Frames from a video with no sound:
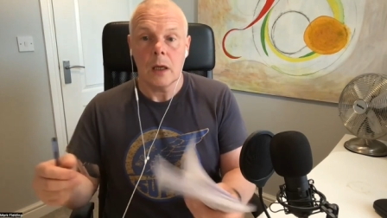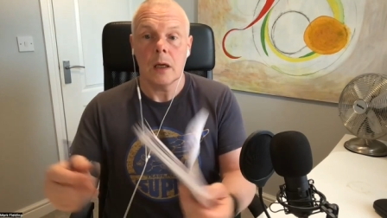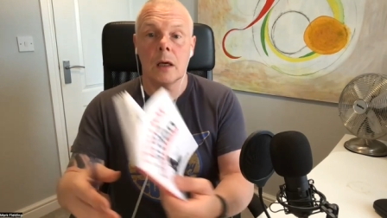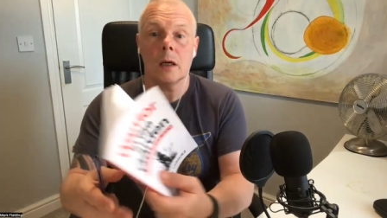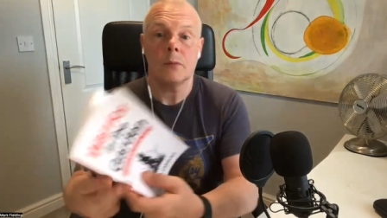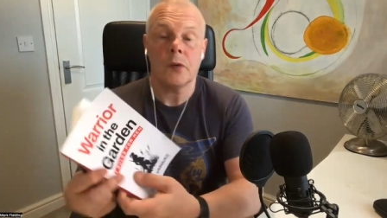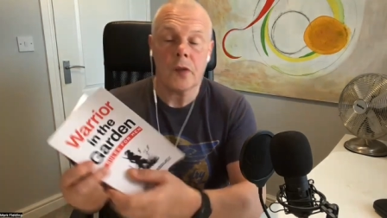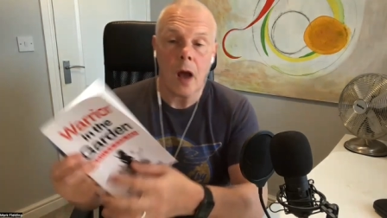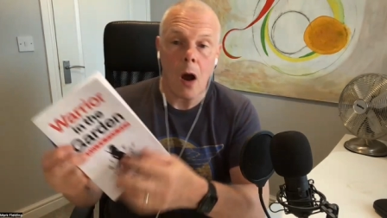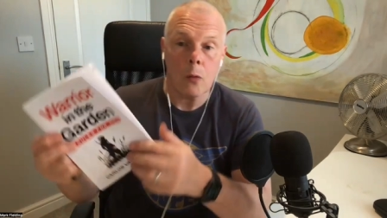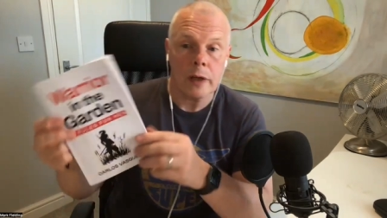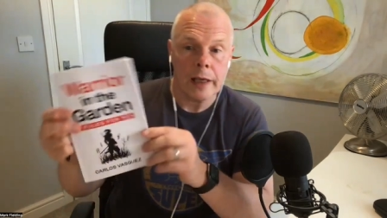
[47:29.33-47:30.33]
I'm um, just
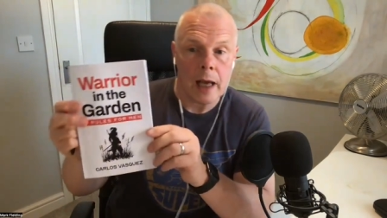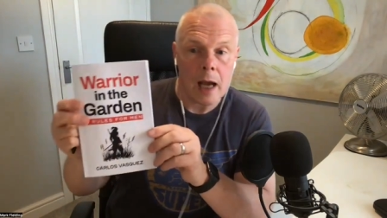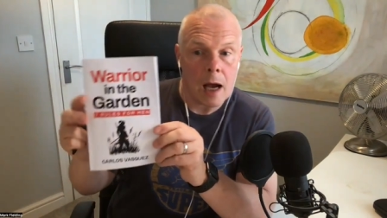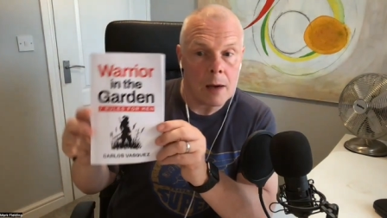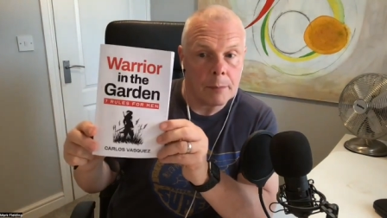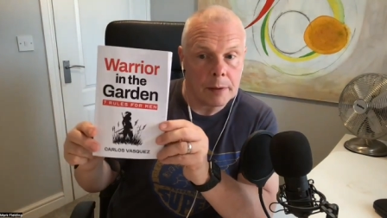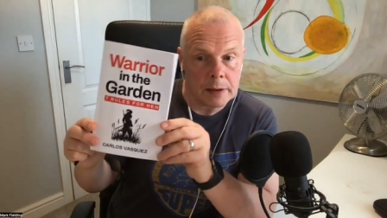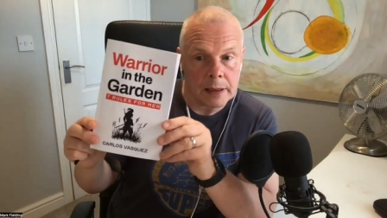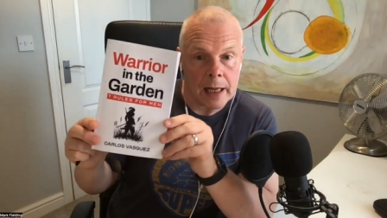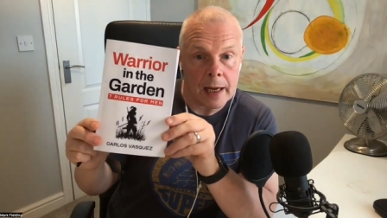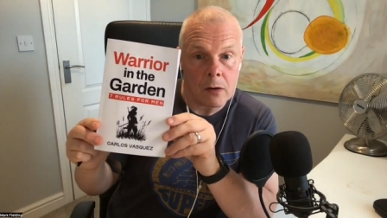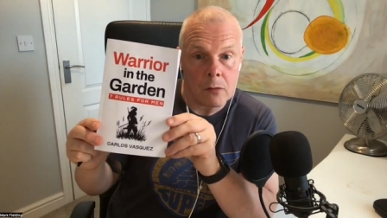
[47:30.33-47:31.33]
holding it up
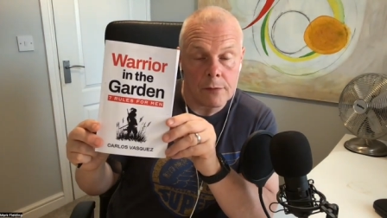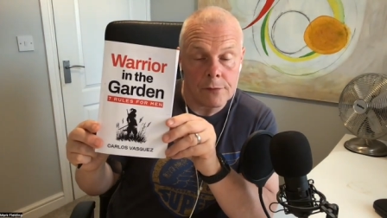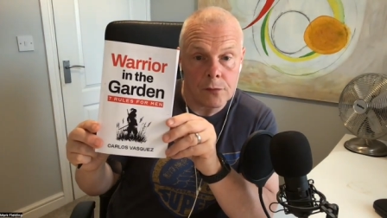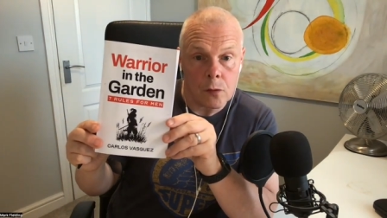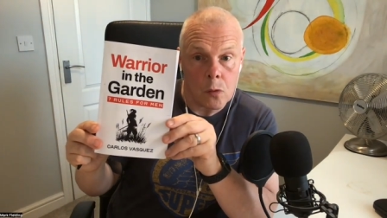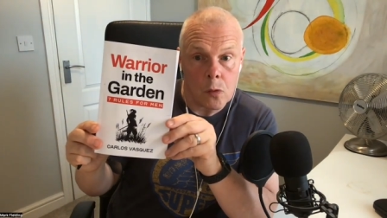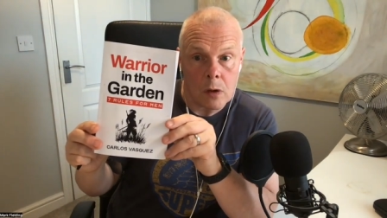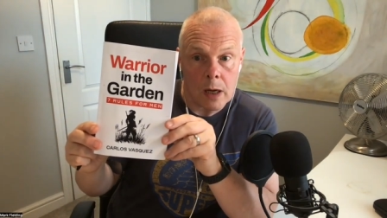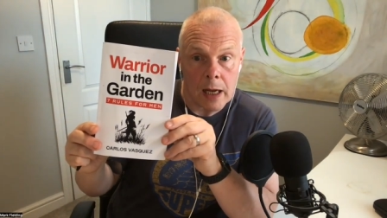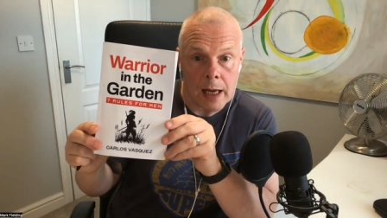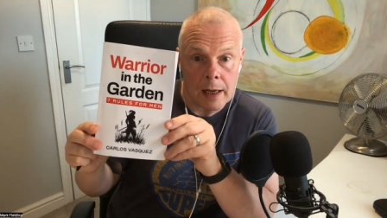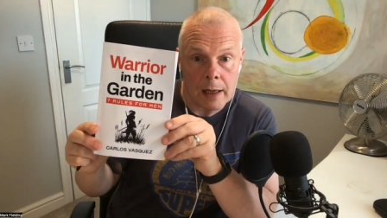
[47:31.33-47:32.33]
now for
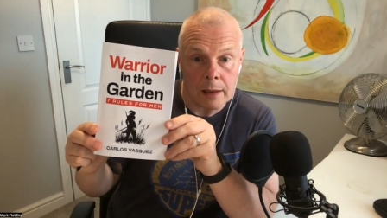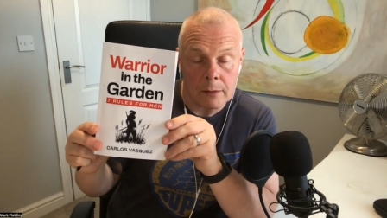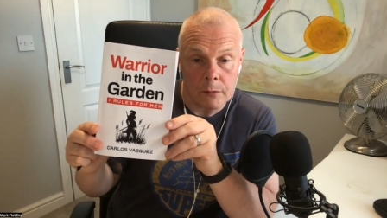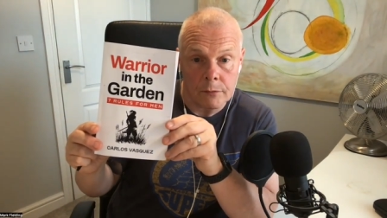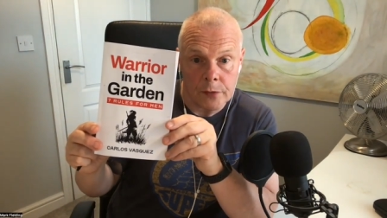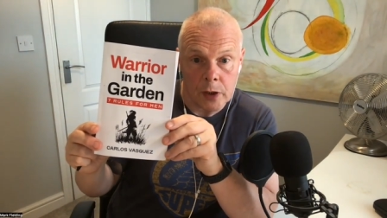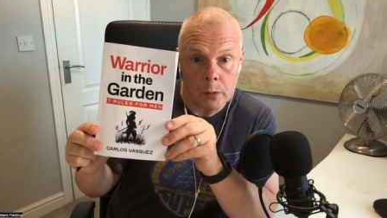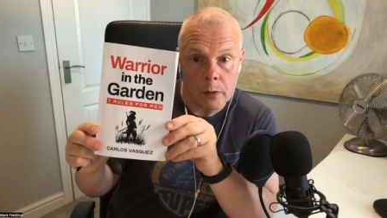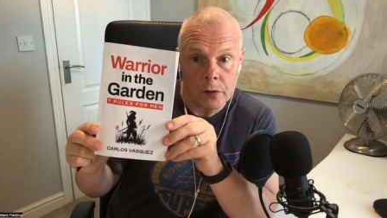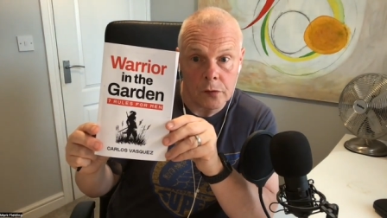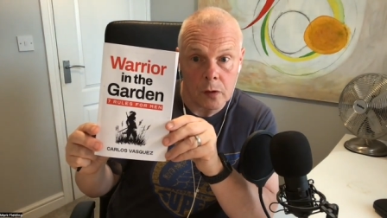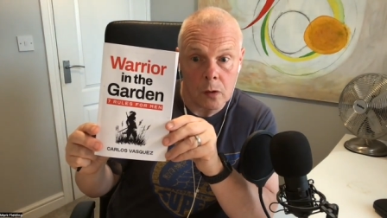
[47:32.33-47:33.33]
our
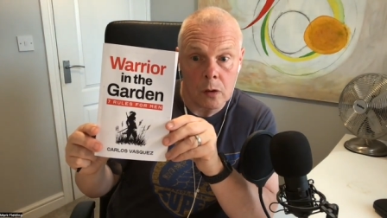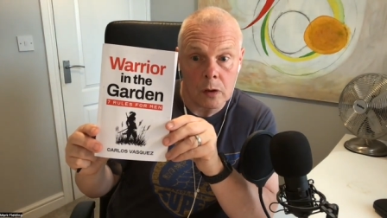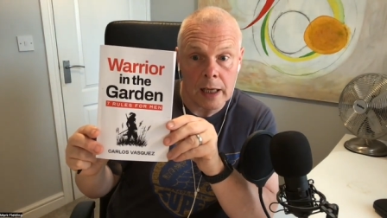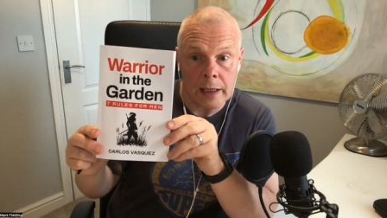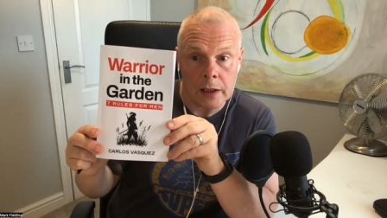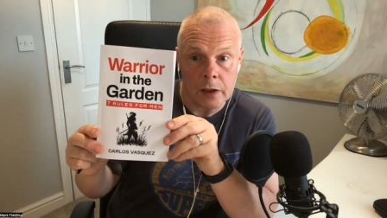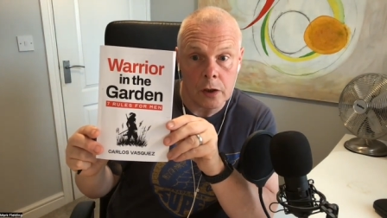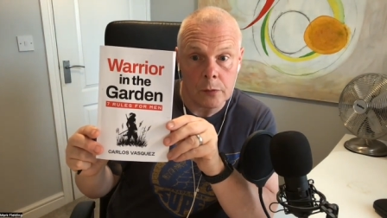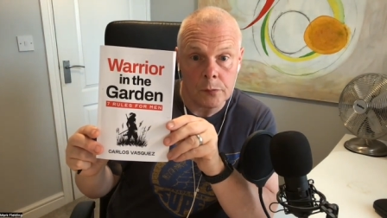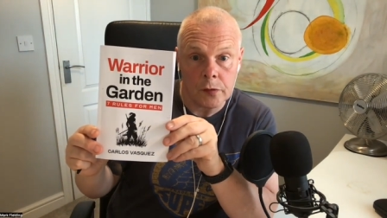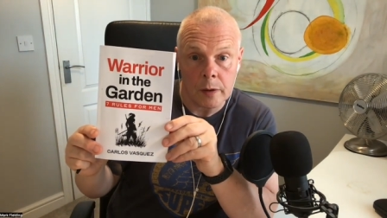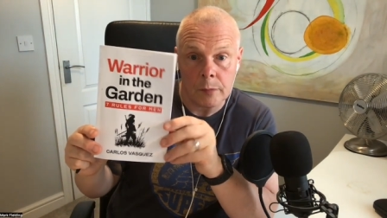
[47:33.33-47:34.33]
viewers on our
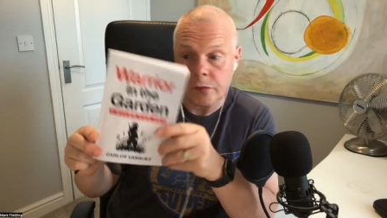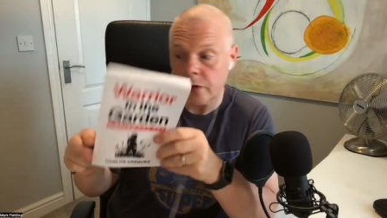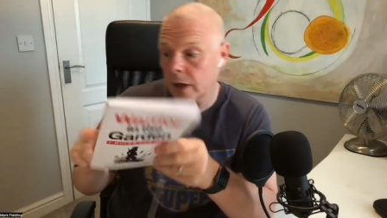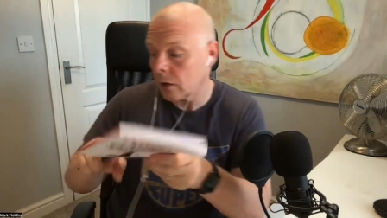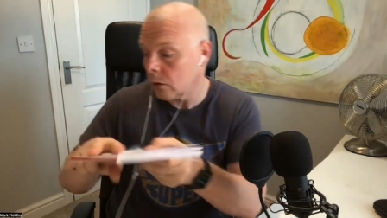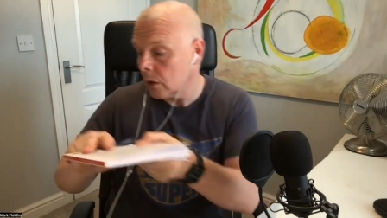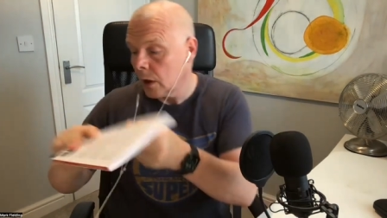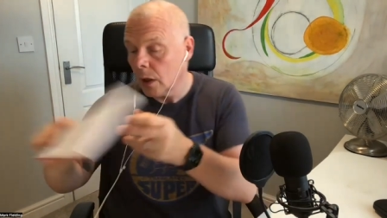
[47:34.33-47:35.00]
YouTube channel.